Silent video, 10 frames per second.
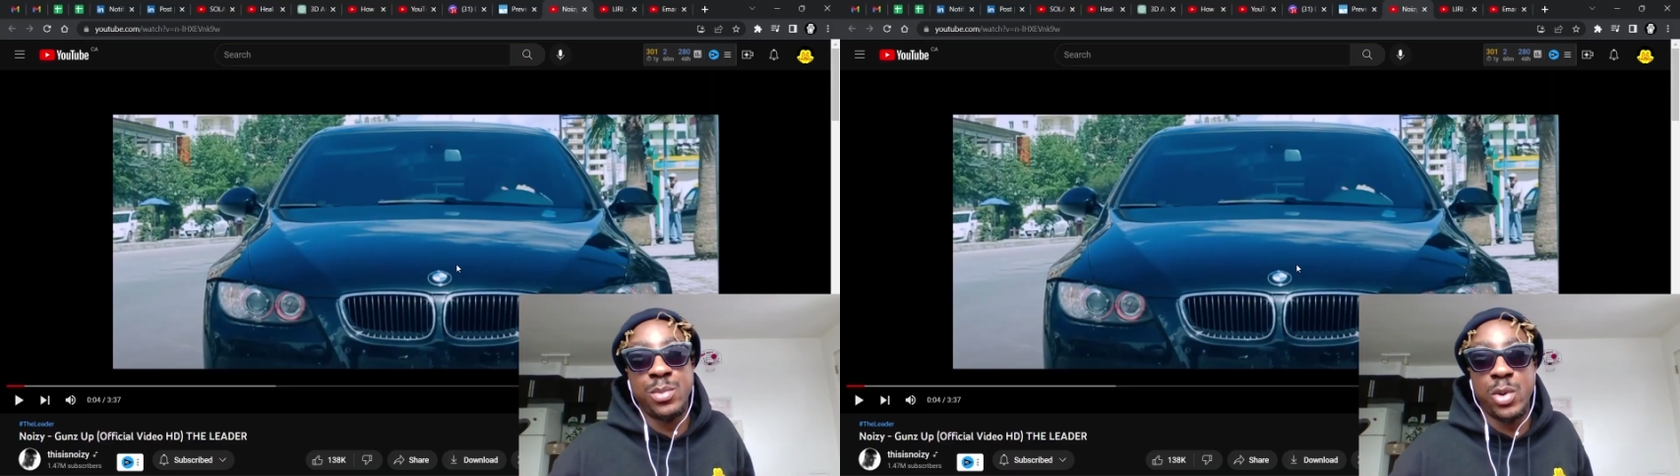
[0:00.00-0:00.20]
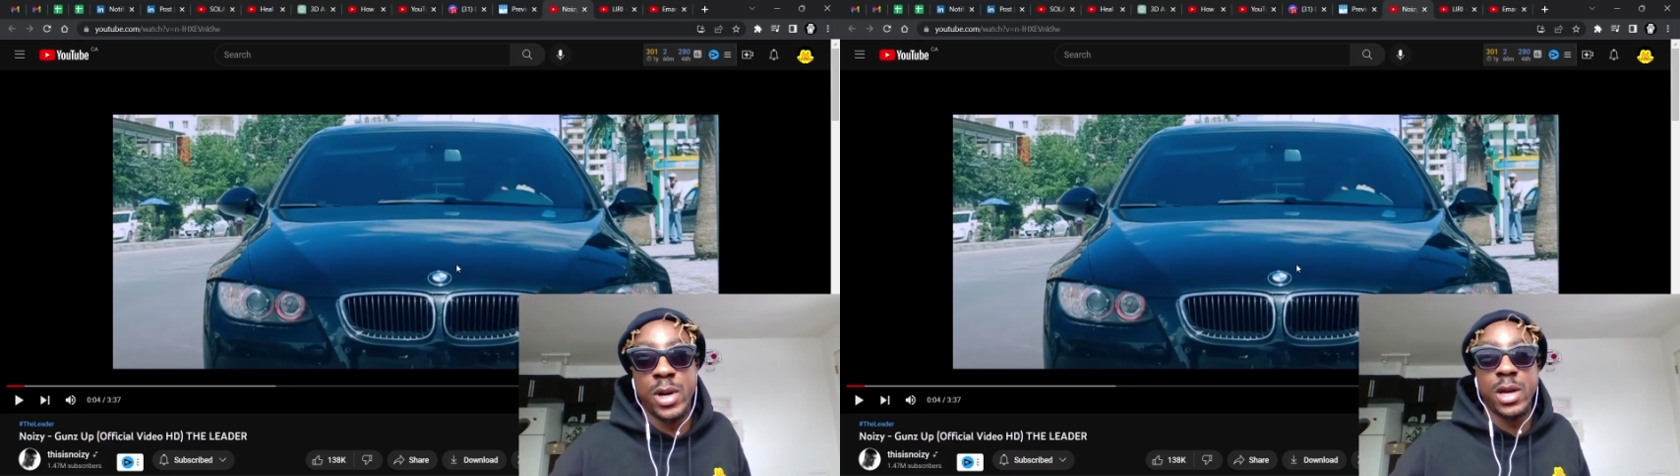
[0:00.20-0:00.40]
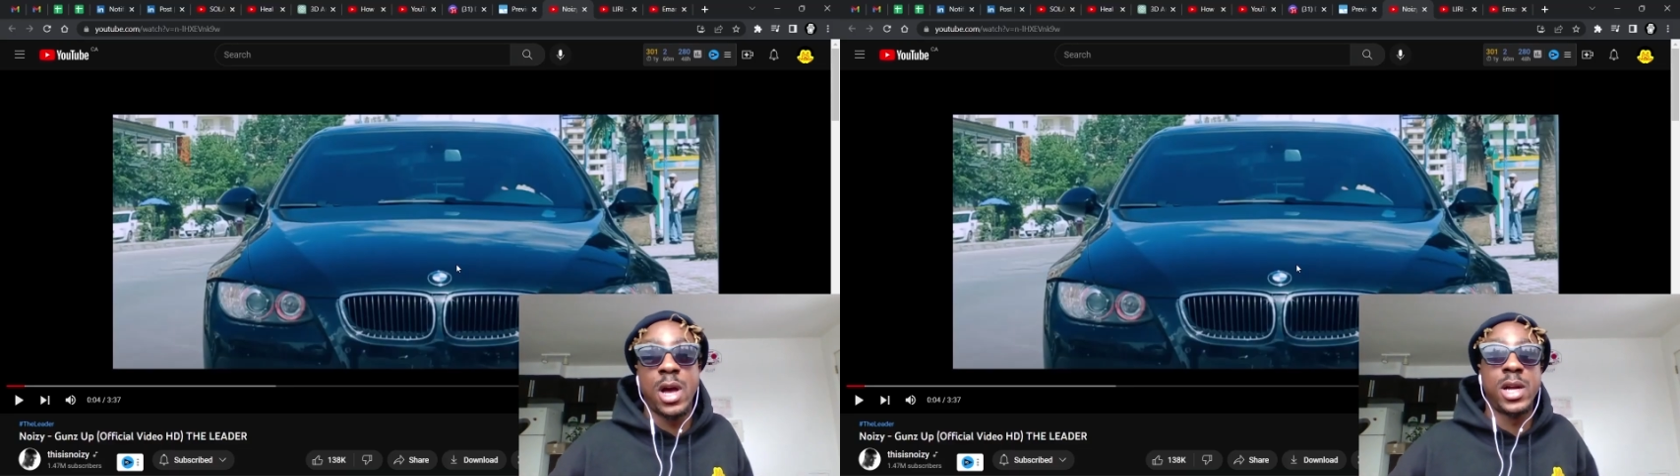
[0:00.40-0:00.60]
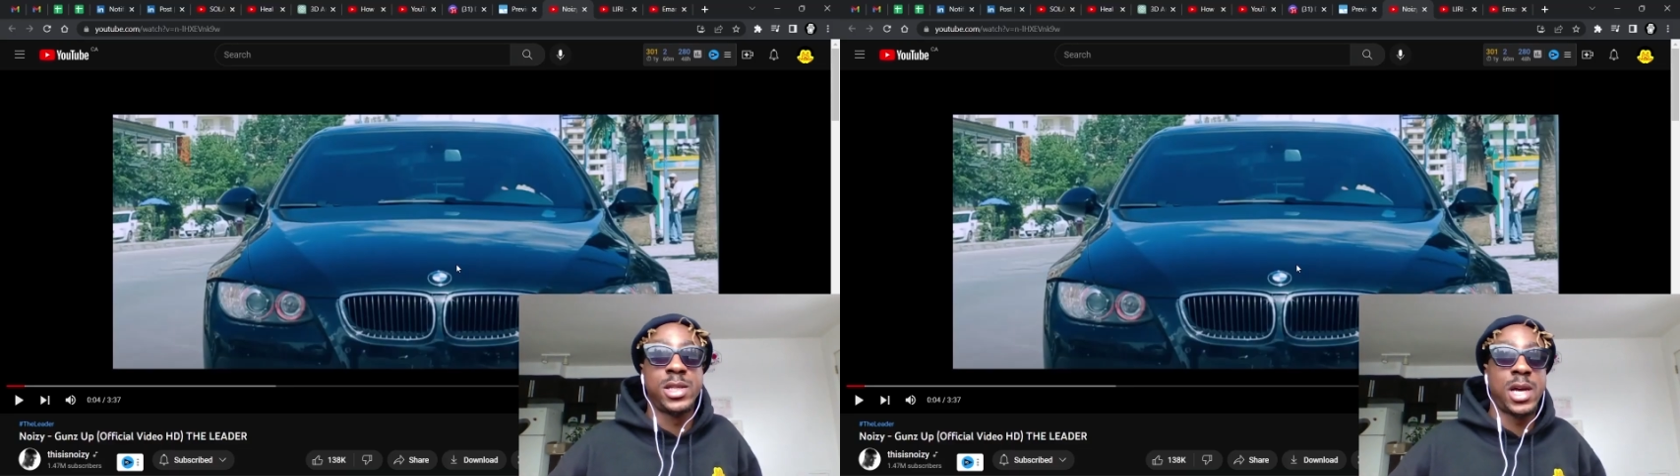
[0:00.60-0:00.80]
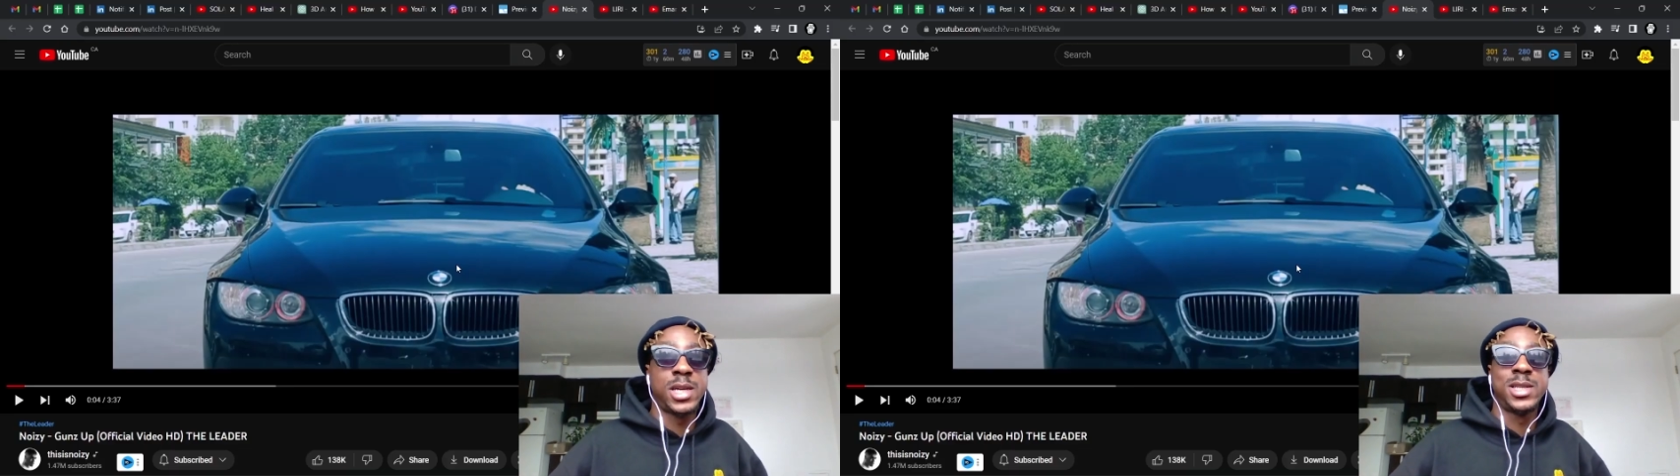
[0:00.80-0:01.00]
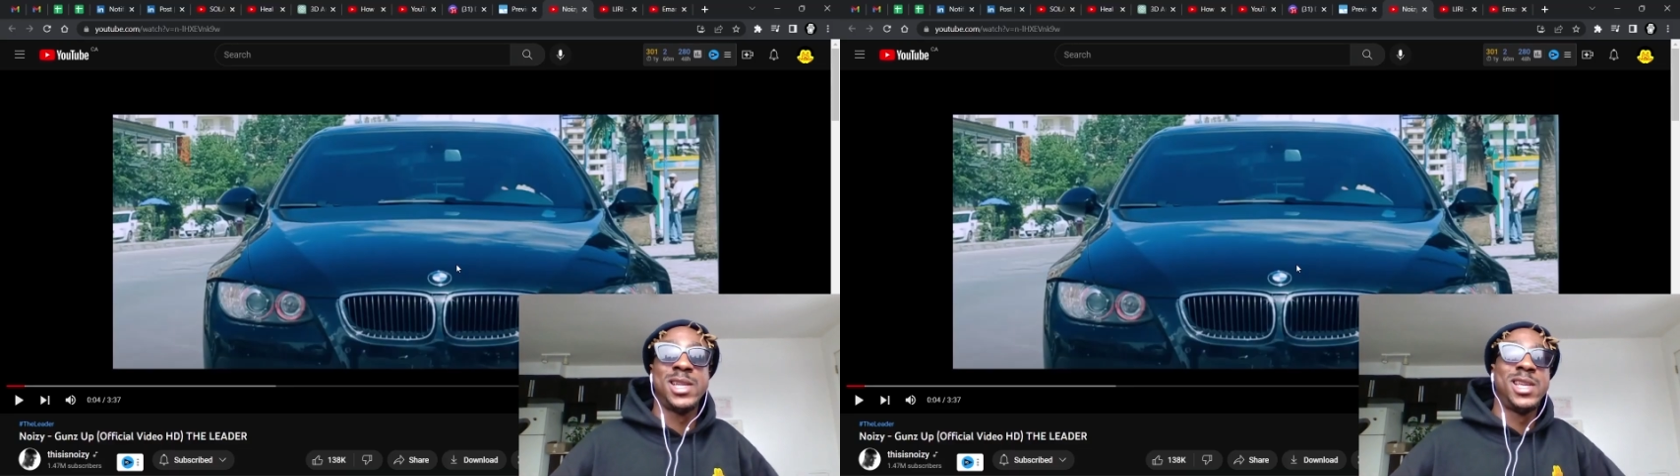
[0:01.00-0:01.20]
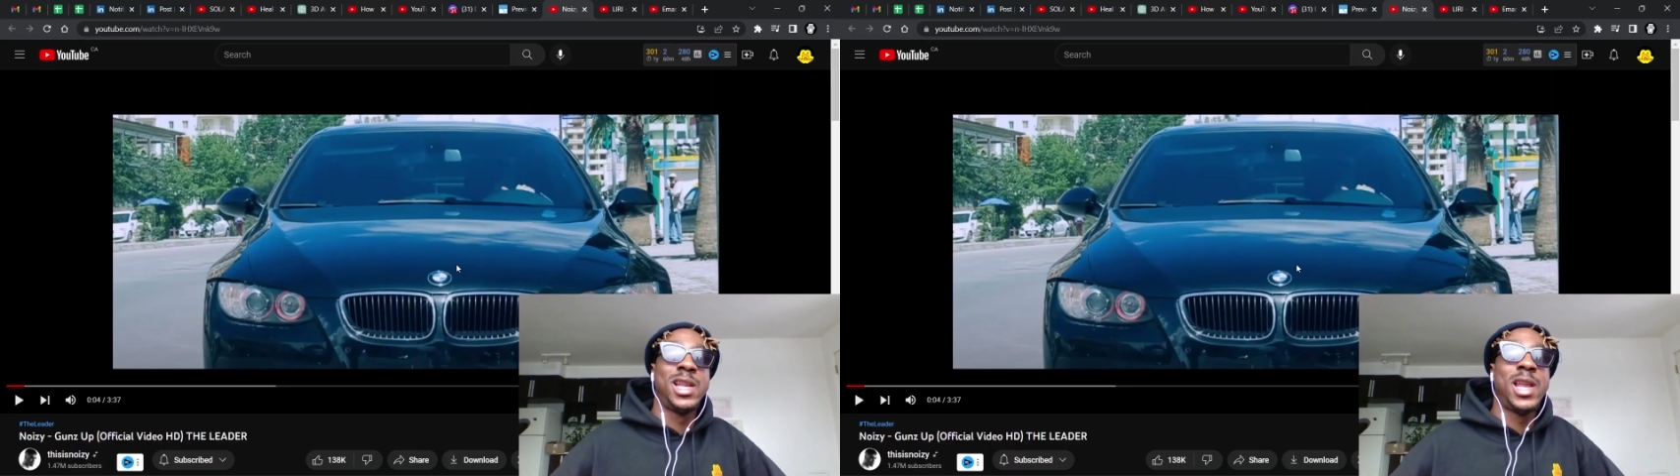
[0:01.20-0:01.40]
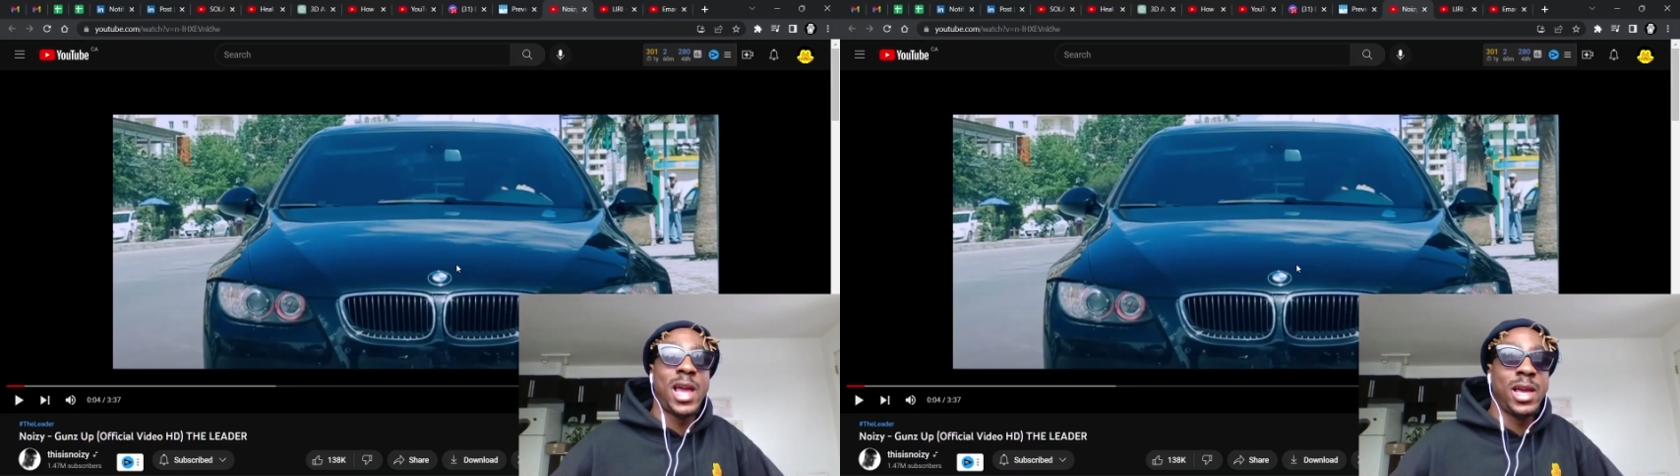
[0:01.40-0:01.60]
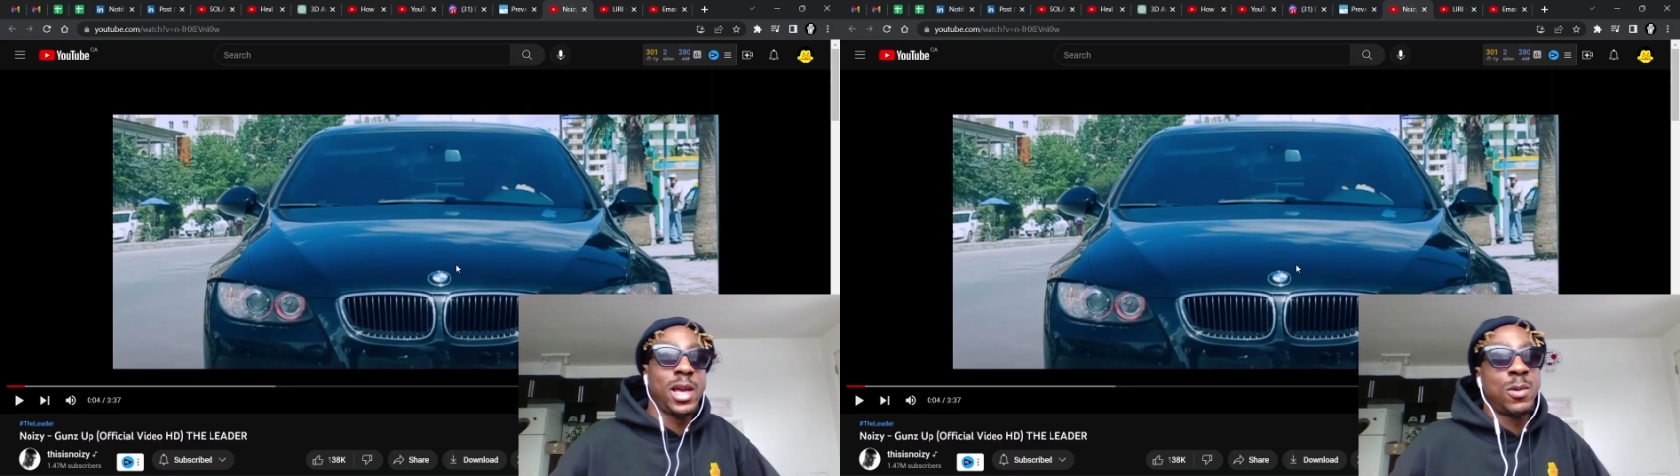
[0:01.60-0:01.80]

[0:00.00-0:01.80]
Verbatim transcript: your boy, Hot Sauce, and today